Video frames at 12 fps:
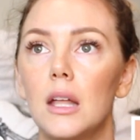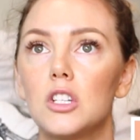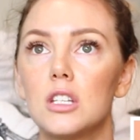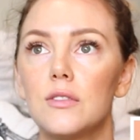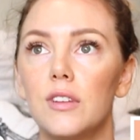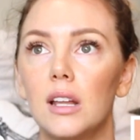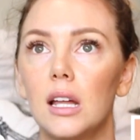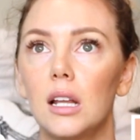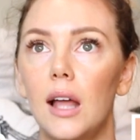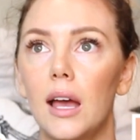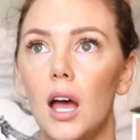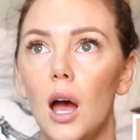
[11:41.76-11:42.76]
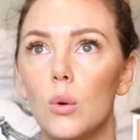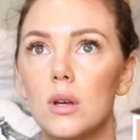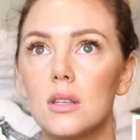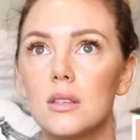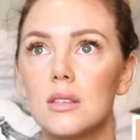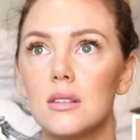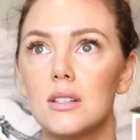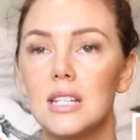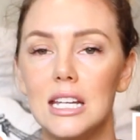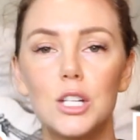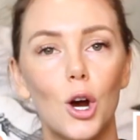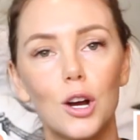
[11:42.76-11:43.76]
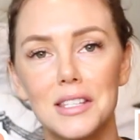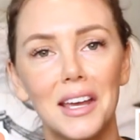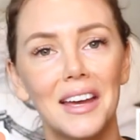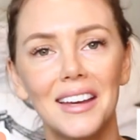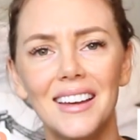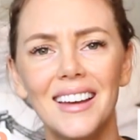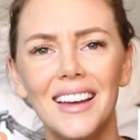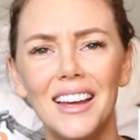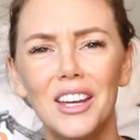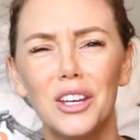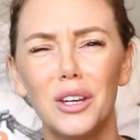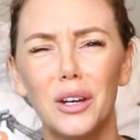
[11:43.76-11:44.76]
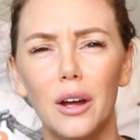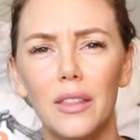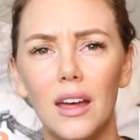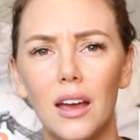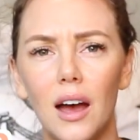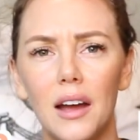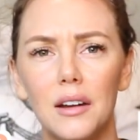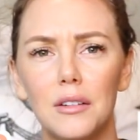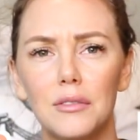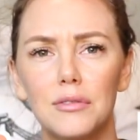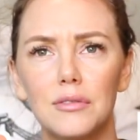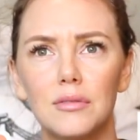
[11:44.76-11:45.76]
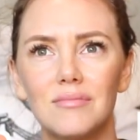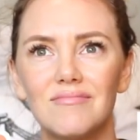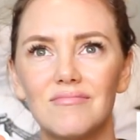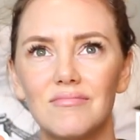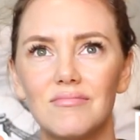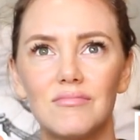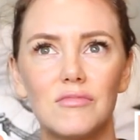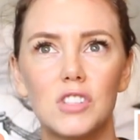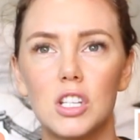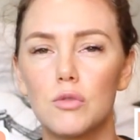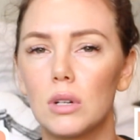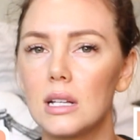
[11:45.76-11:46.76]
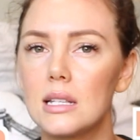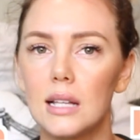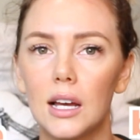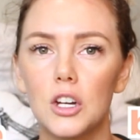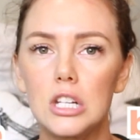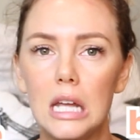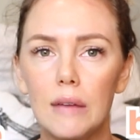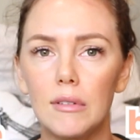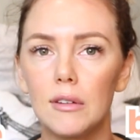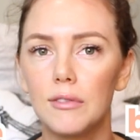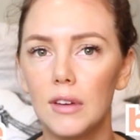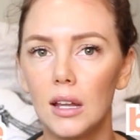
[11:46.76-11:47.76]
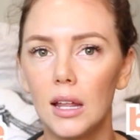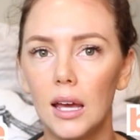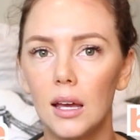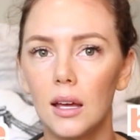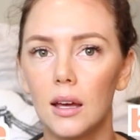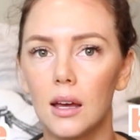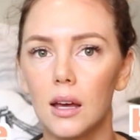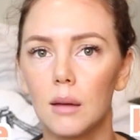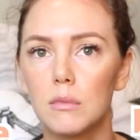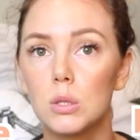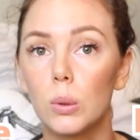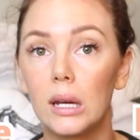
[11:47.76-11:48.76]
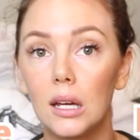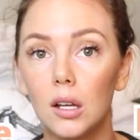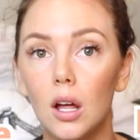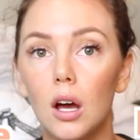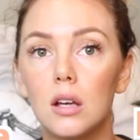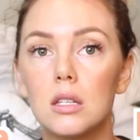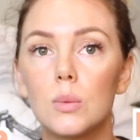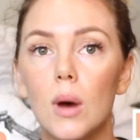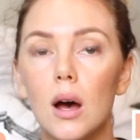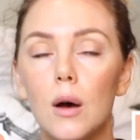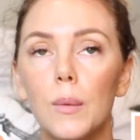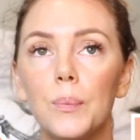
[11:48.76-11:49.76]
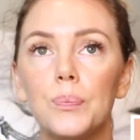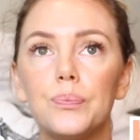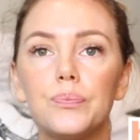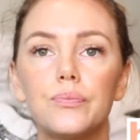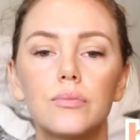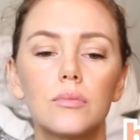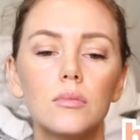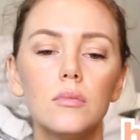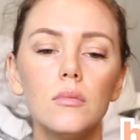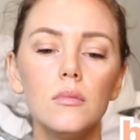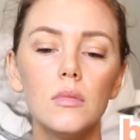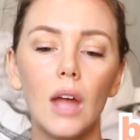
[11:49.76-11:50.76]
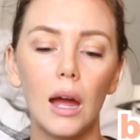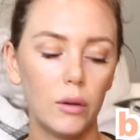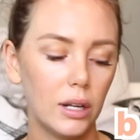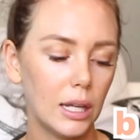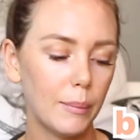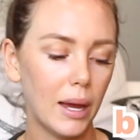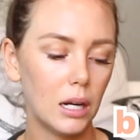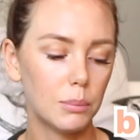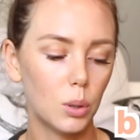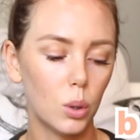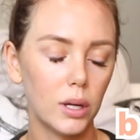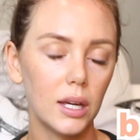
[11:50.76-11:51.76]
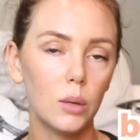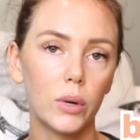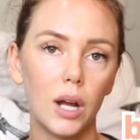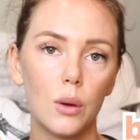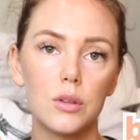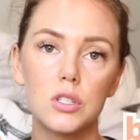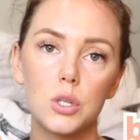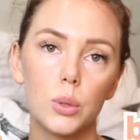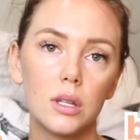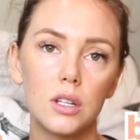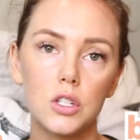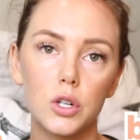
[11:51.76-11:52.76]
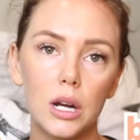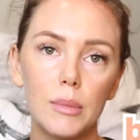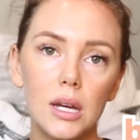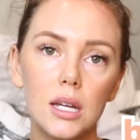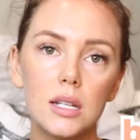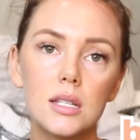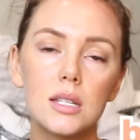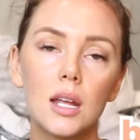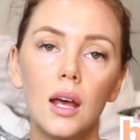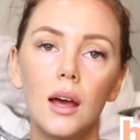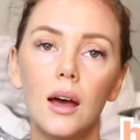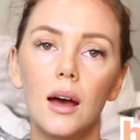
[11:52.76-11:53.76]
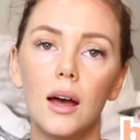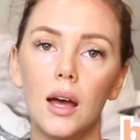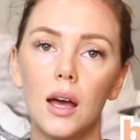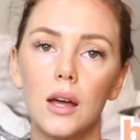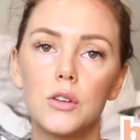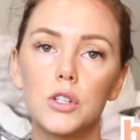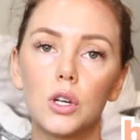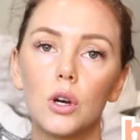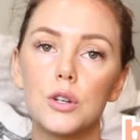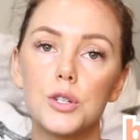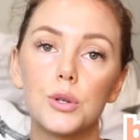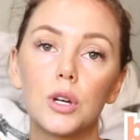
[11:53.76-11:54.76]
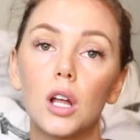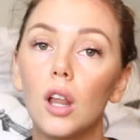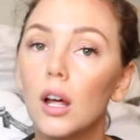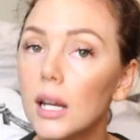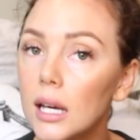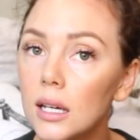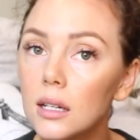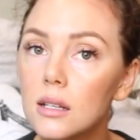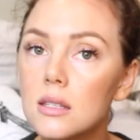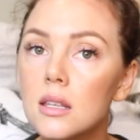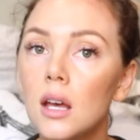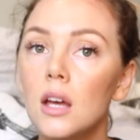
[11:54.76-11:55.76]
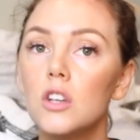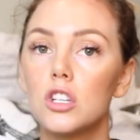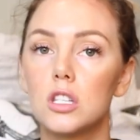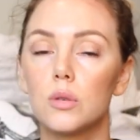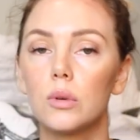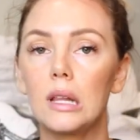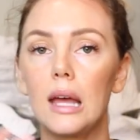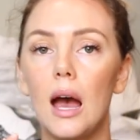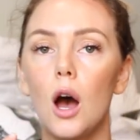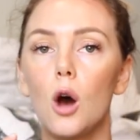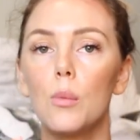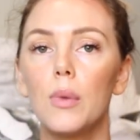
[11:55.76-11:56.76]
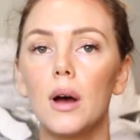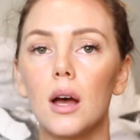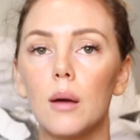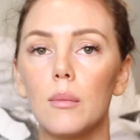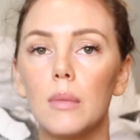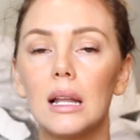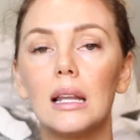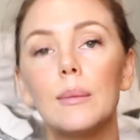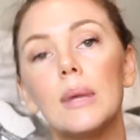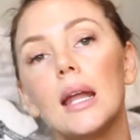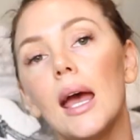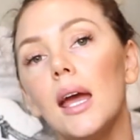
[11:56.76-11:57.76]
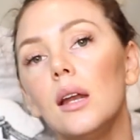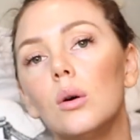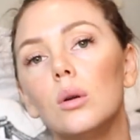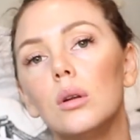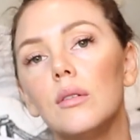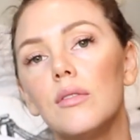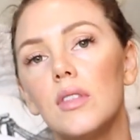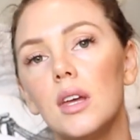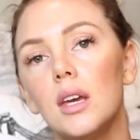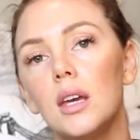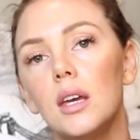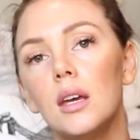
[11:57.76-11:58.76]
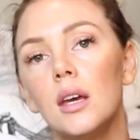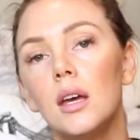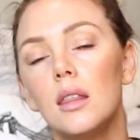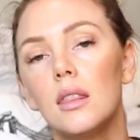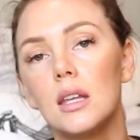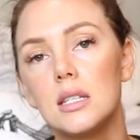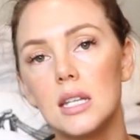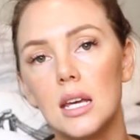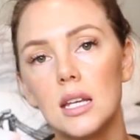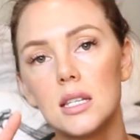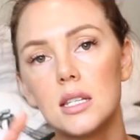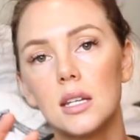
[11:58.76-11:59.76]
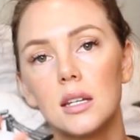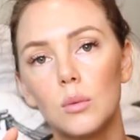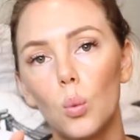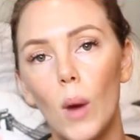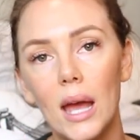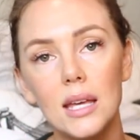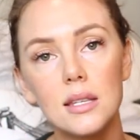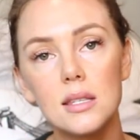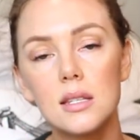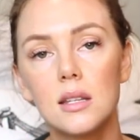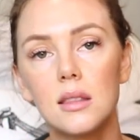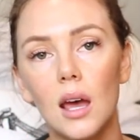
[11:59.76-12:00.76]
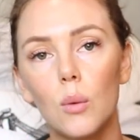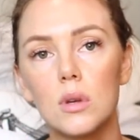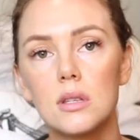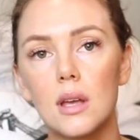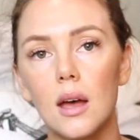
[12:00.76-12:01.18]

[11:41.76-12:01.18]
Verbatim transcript: just feeling like I was detoxing, you know, that kind of just really sluggish, heavy feeling, sweating a lot as well. I really made a point when I was doing the treatment to go to colonics just to really help eliminate all of the dead waste that was